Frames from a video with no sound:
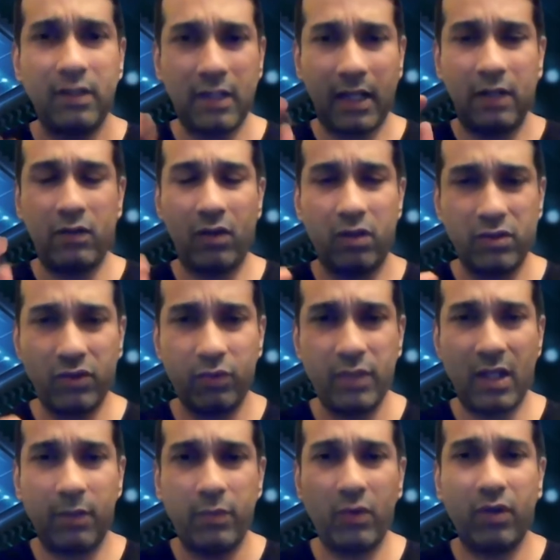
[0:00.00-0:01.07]
I would also be
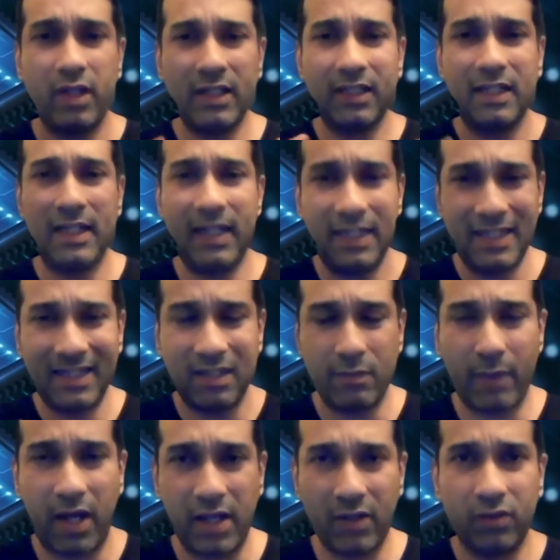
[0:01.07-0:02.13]
uploading the link in the
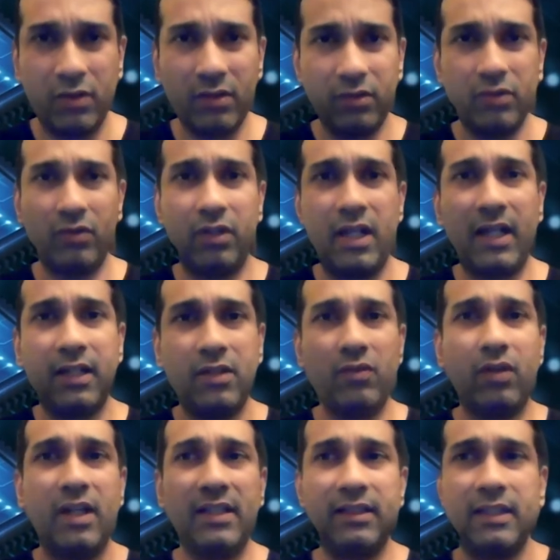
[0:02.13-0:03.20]
bio so that you
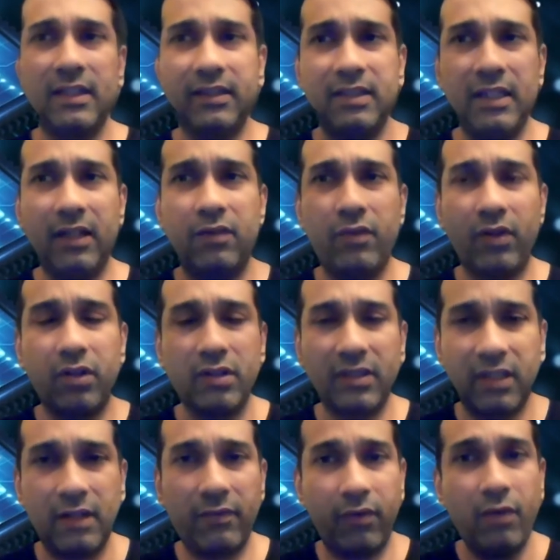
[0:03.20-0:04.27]
guys can see it for
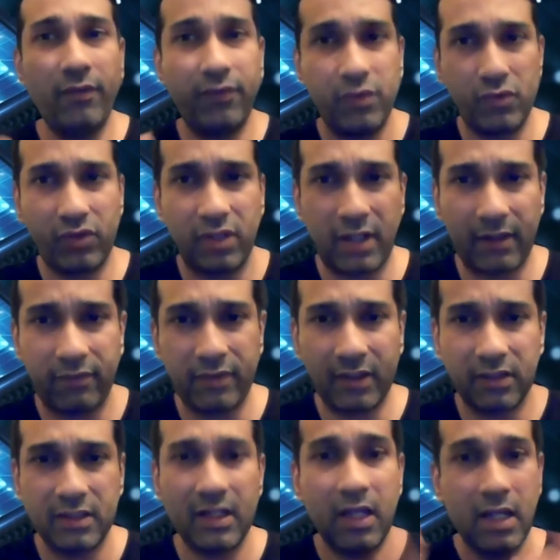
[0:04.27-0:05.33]
yourself for future
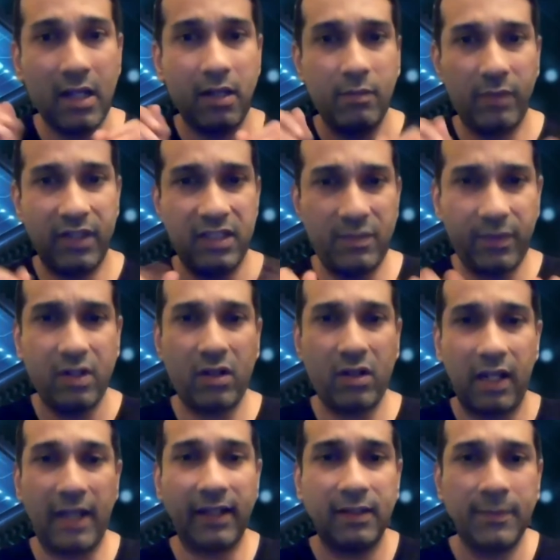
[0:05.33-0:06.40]
reference. Please be
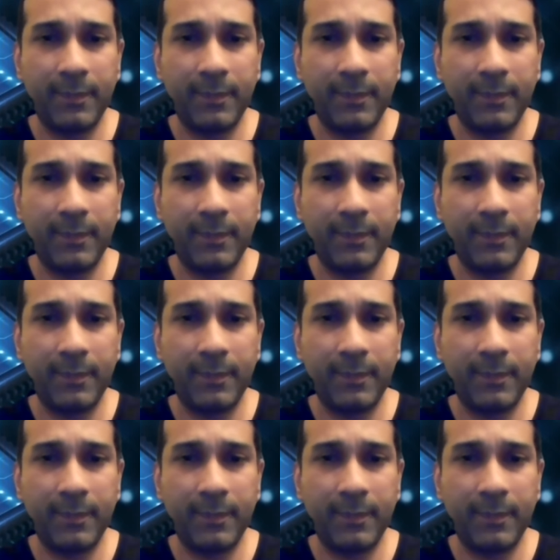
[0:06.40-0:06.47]
online.